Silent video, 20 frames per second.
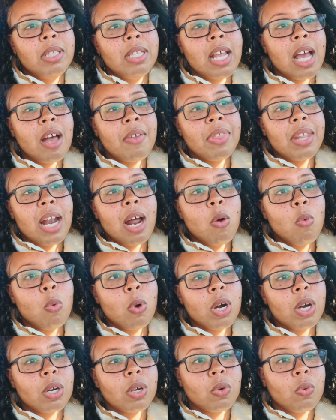now that I
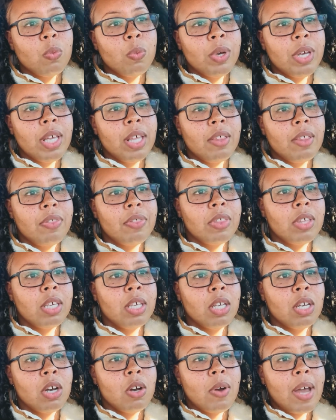work with,
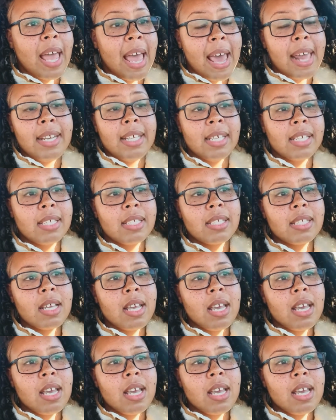addicts,